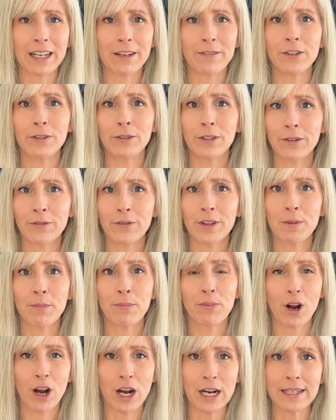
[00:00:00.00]
If you look for the
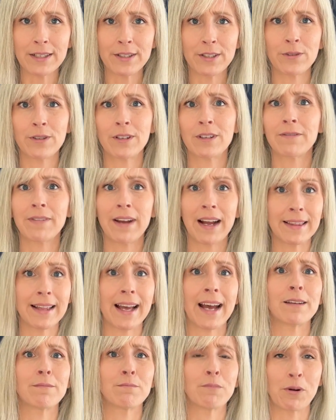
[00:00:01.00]
Bros, you can find
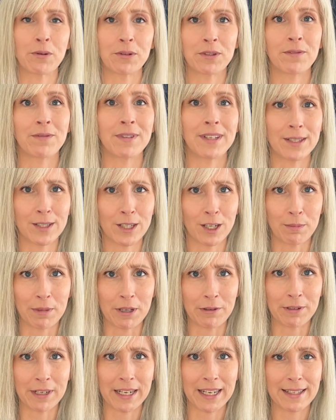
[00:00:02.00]
that in most of these
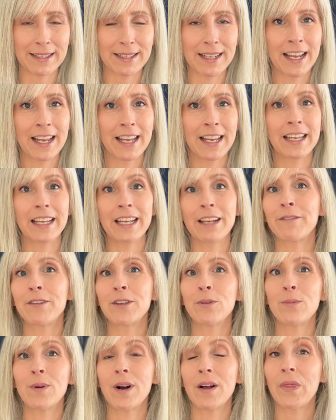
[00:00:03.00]
communities. If
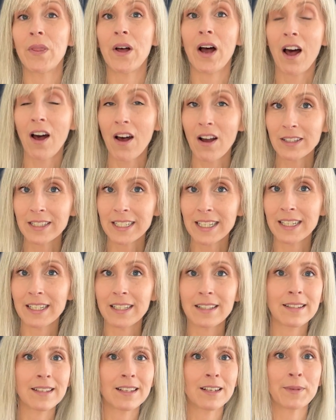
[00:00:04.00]
you want the Ogden,
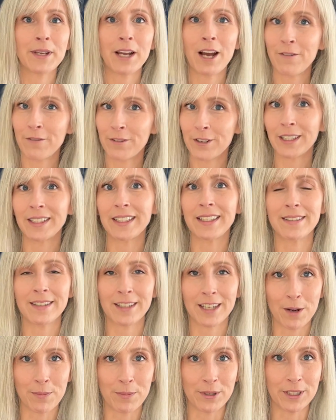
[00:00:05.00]
it's going to be offered at least a
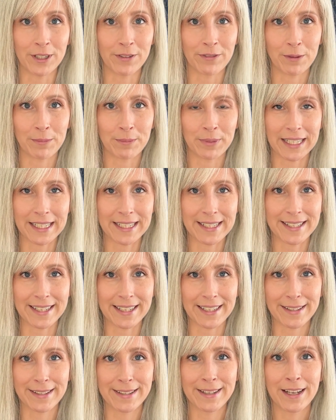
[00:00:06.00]
couple different
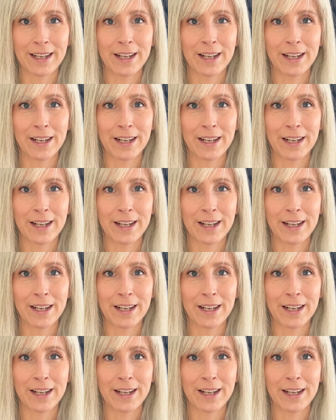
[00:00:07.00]
places.